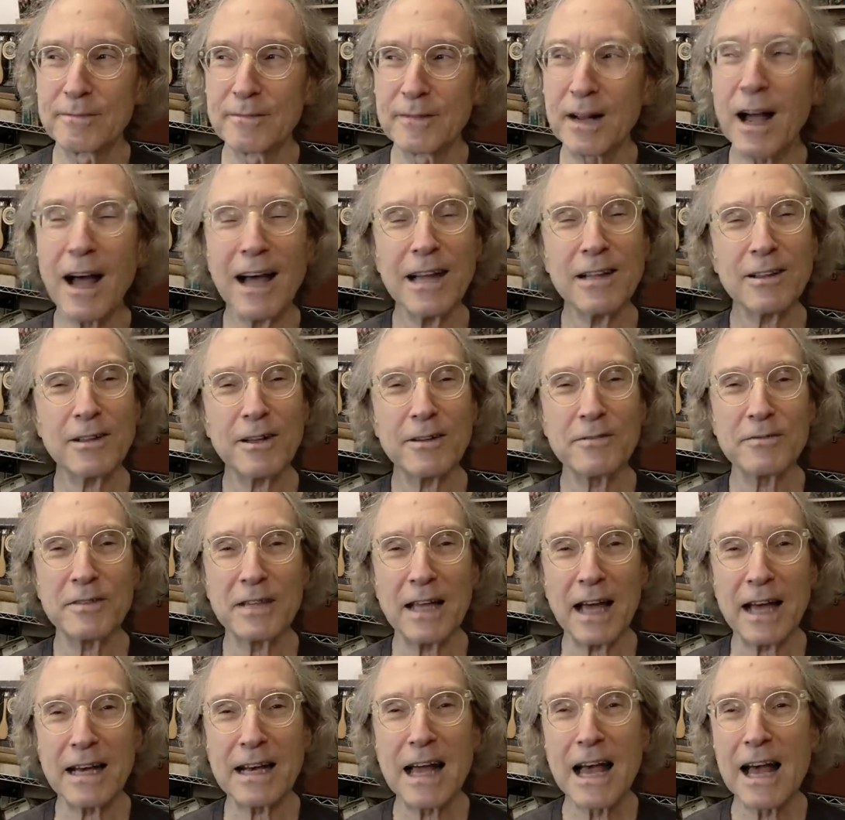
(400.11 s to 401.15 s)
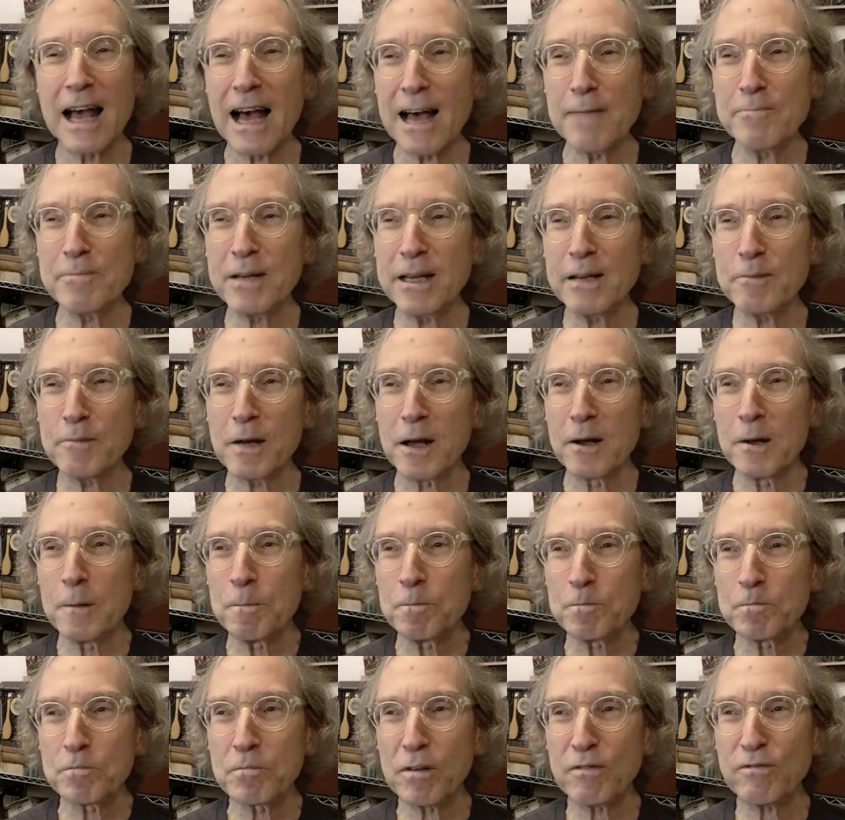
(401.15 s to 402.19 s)
I love that. I mean,
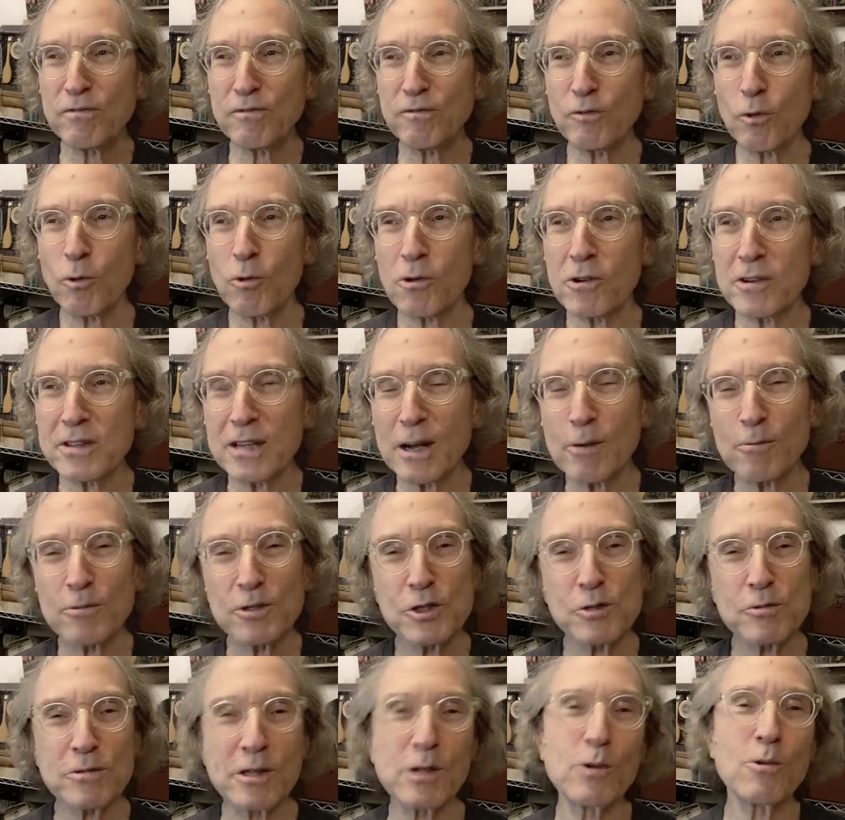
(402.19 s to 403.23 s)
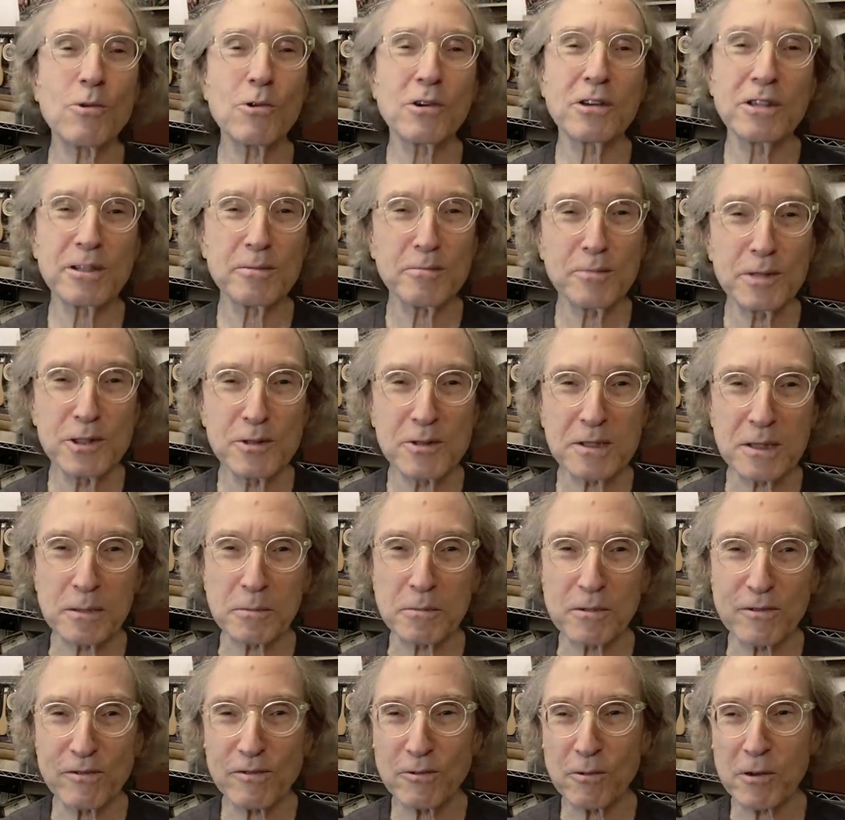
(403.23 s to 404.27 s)
before there was recorded music,
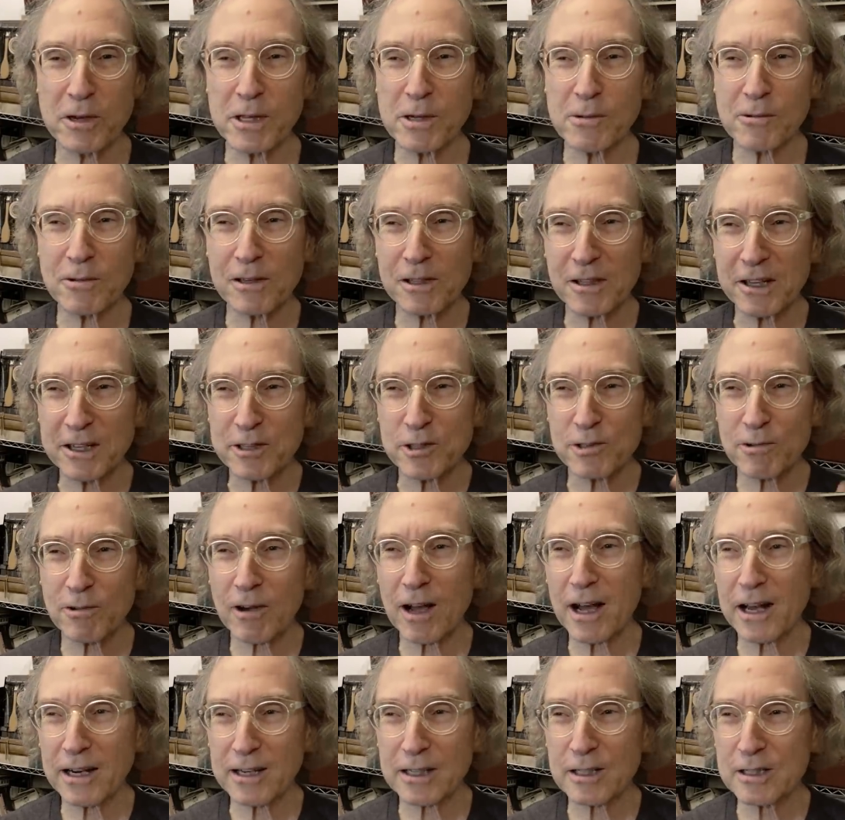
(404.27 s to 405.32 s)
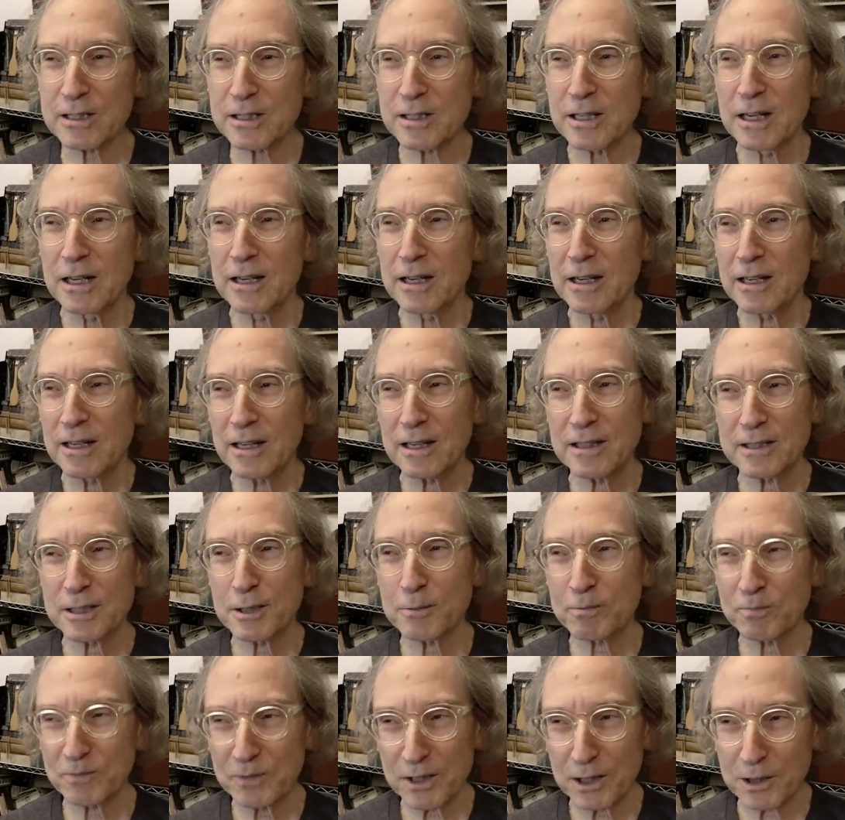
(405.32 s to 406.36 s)
before there were electronics,
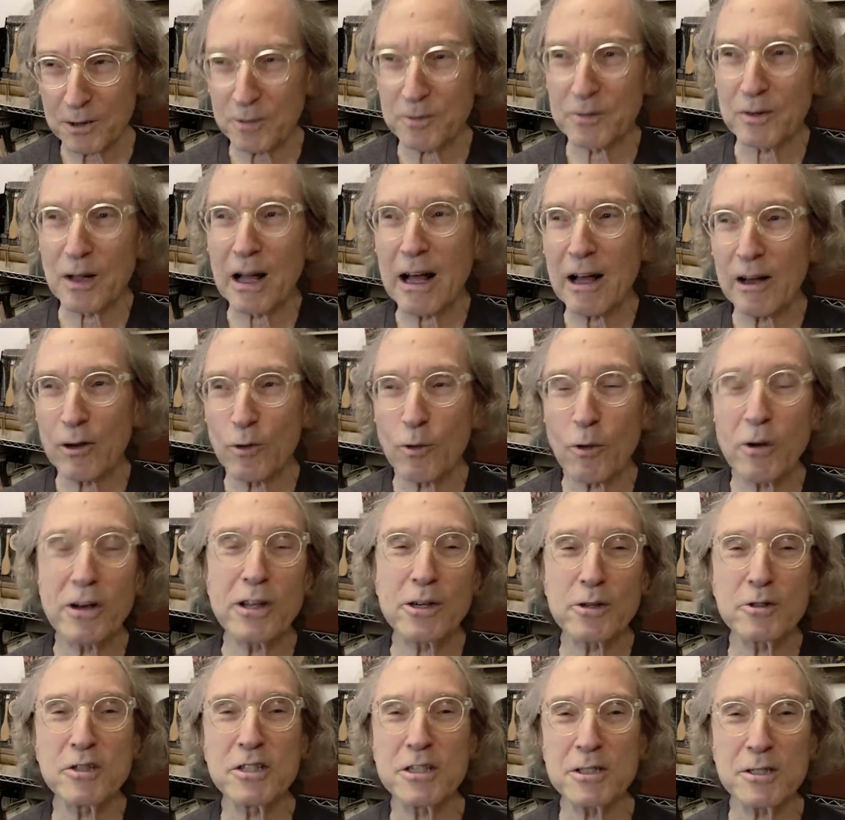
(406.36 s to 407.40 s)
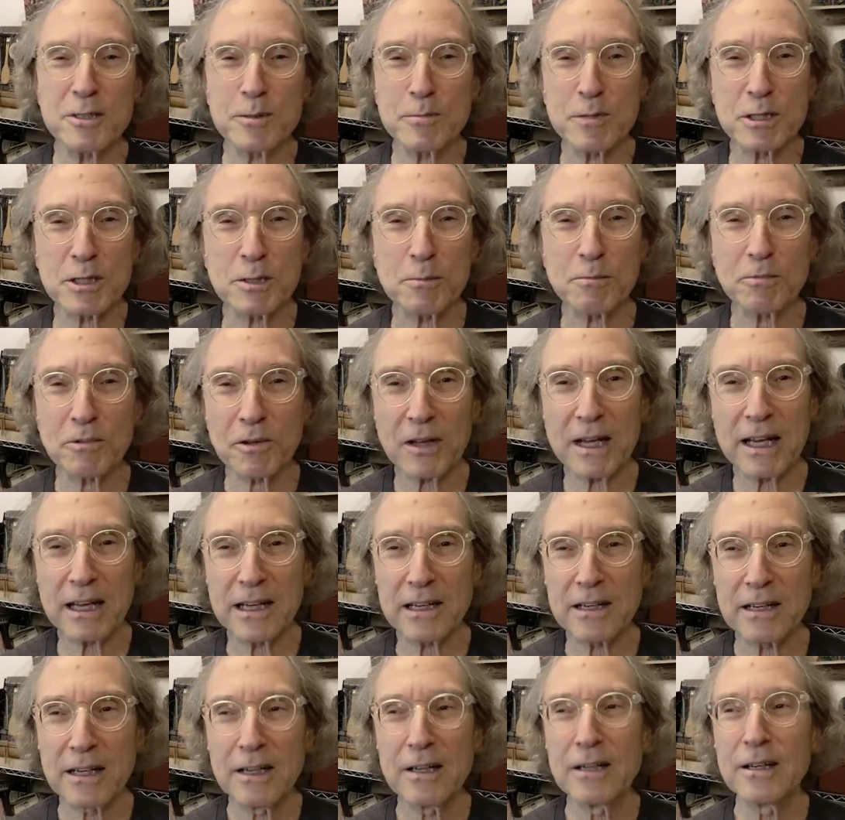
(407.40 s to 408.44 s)
audio systems to play
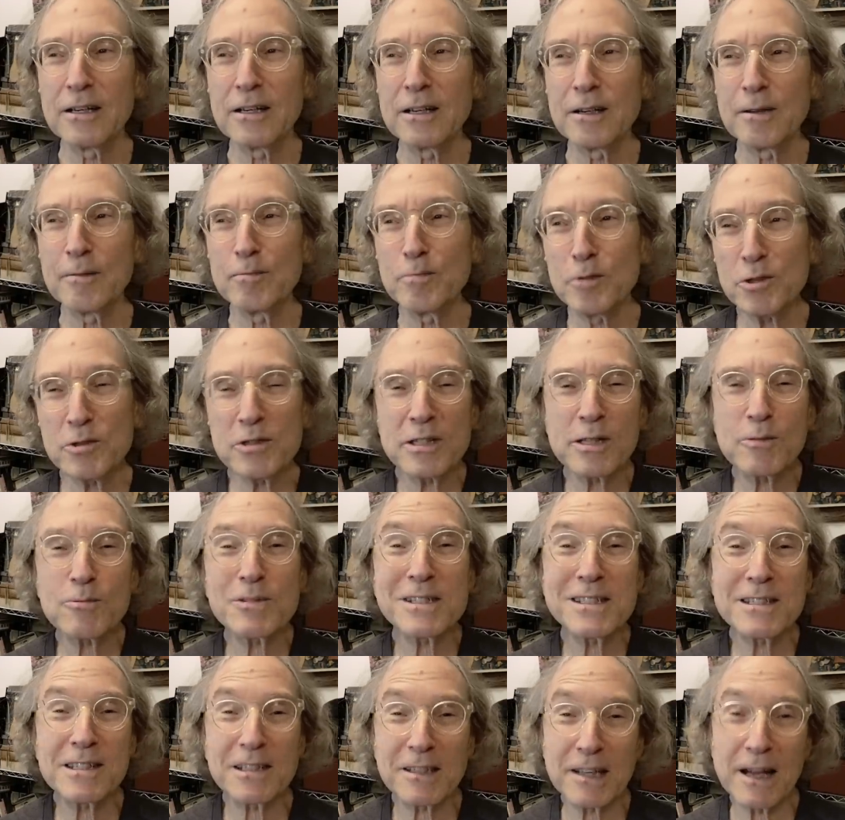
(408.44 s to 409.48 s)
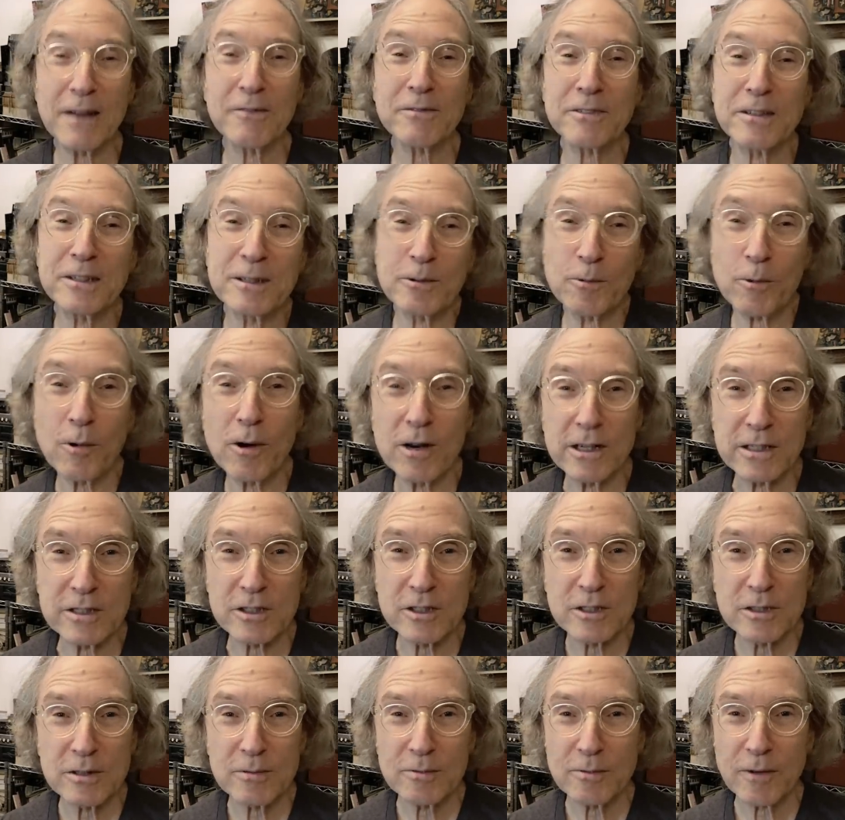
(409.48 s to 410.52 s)
it, music was the level it
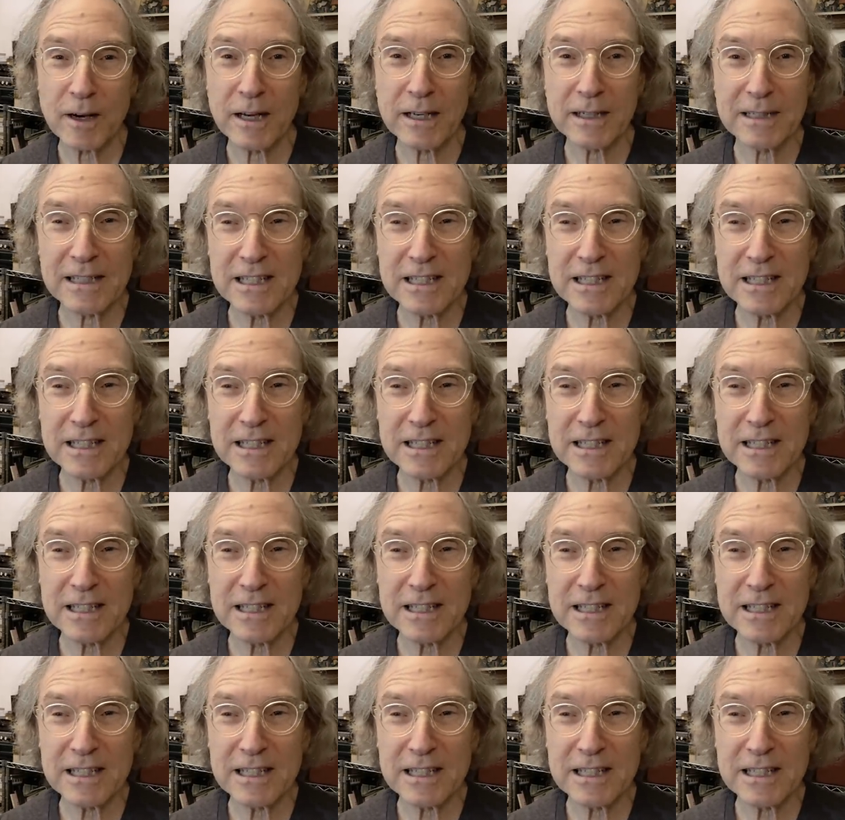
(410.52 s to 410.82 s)
was, right?